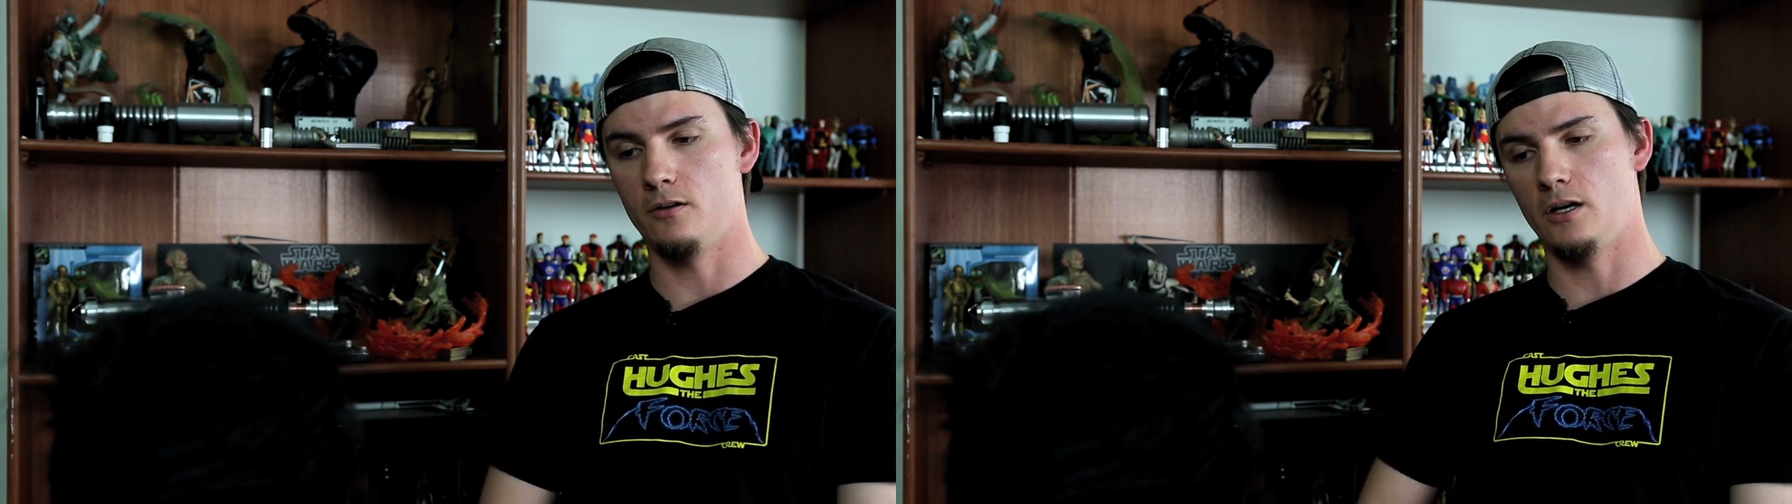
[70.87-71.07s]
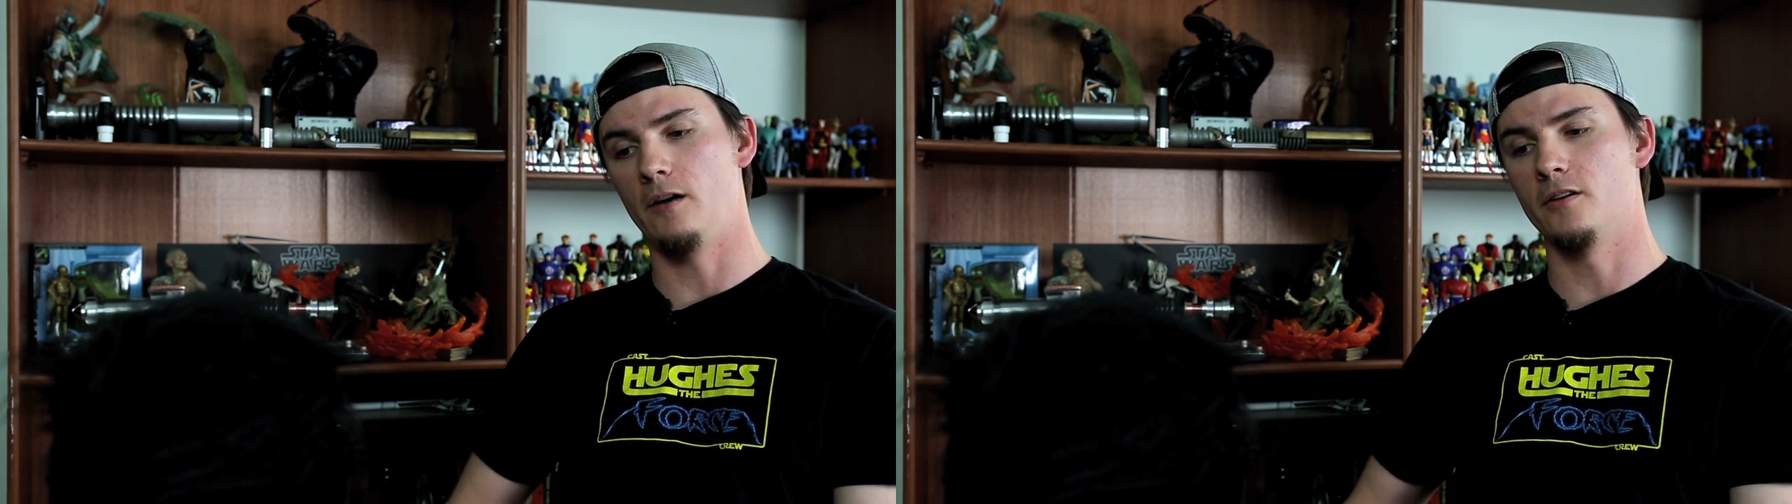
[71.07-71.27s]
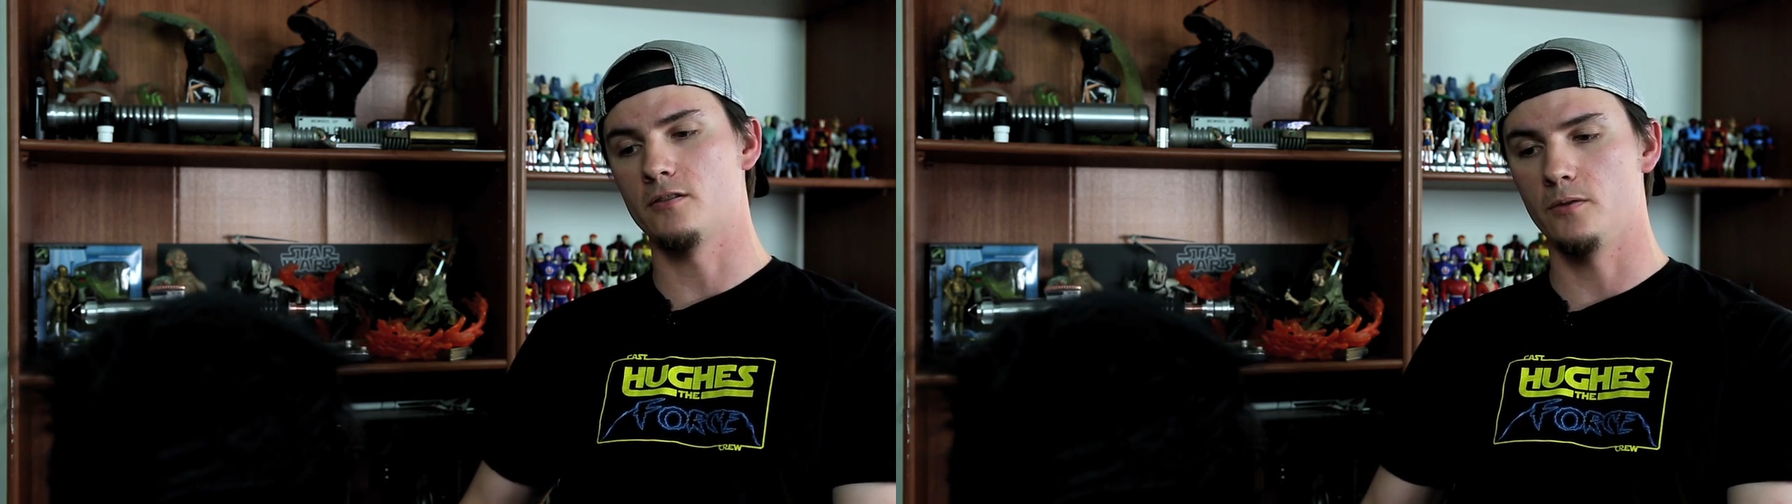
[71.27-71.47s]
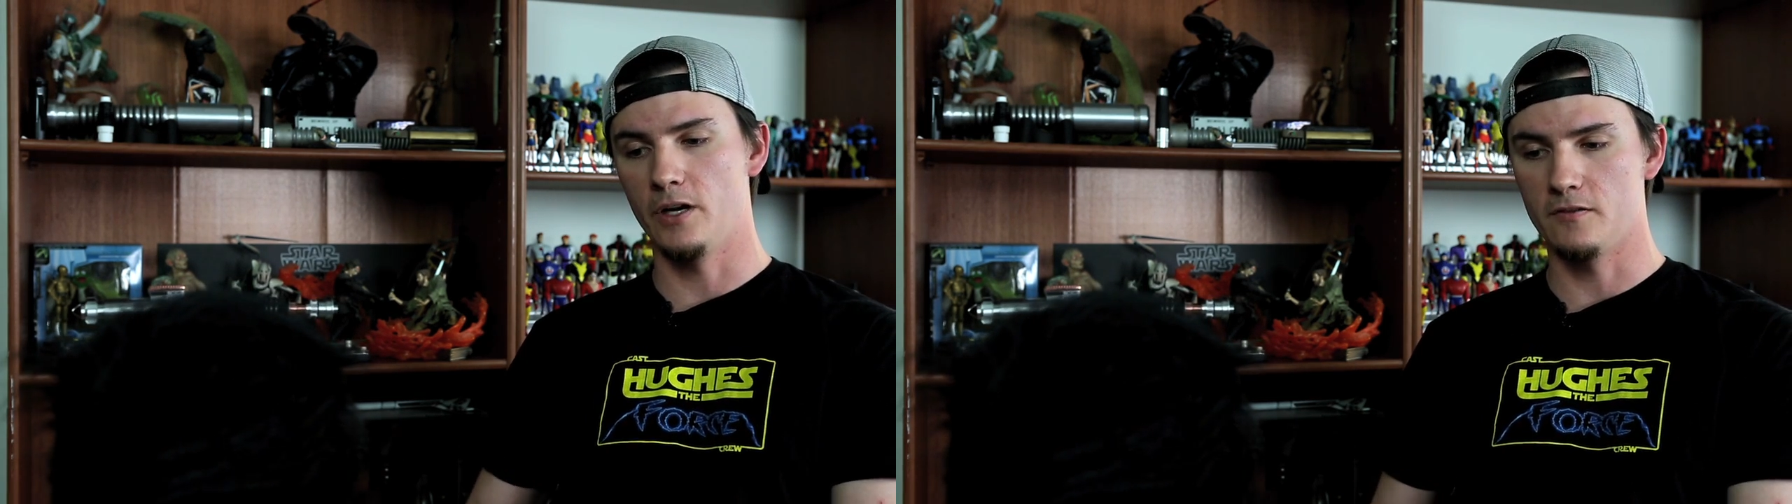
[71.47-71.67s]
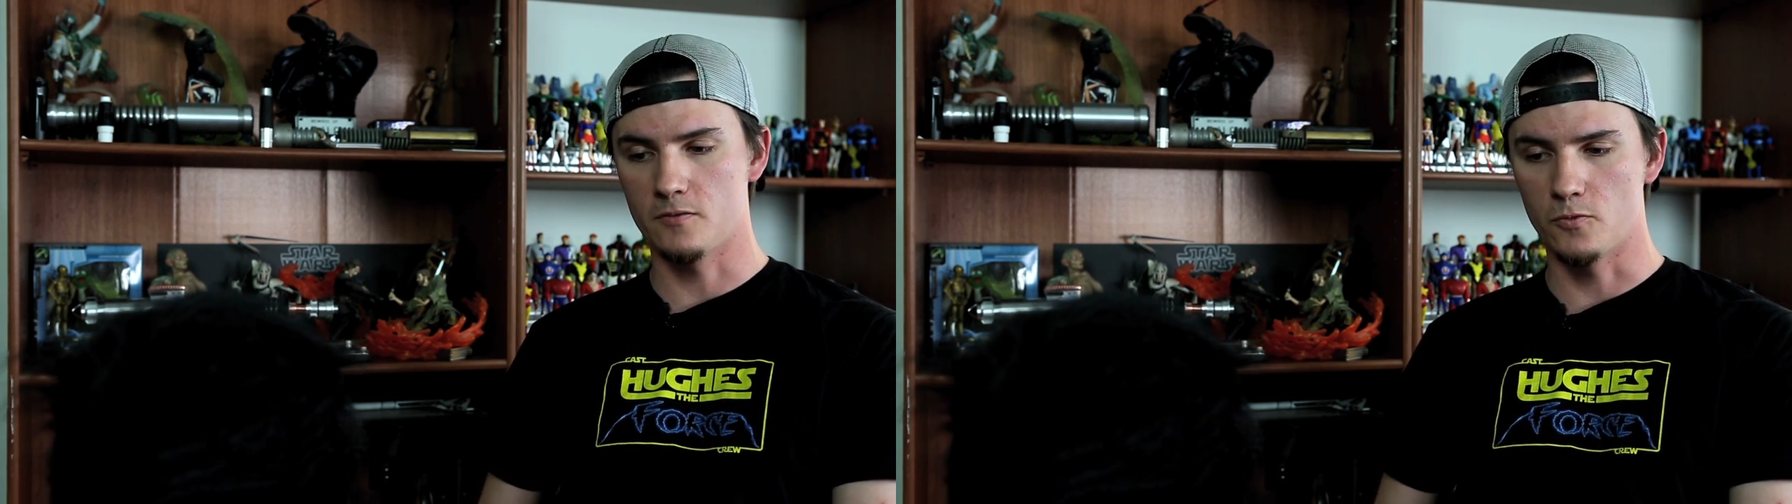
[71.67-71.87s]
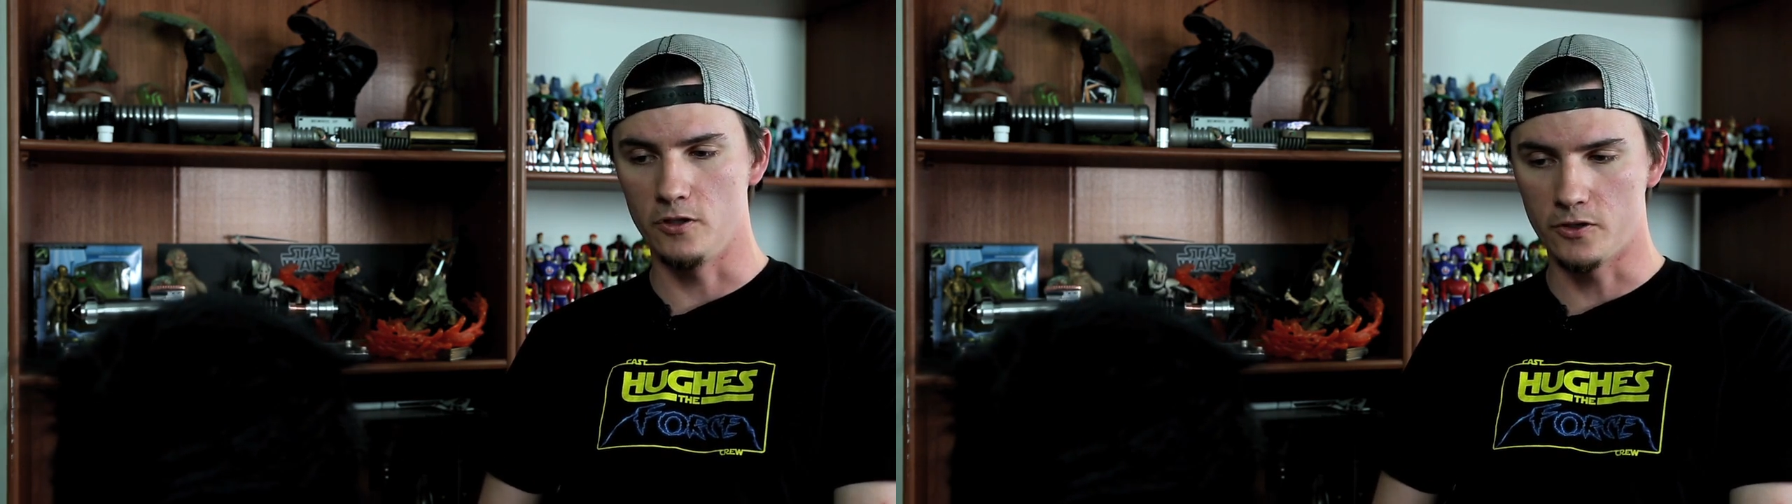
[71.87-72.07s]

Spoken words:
and obviously we have some really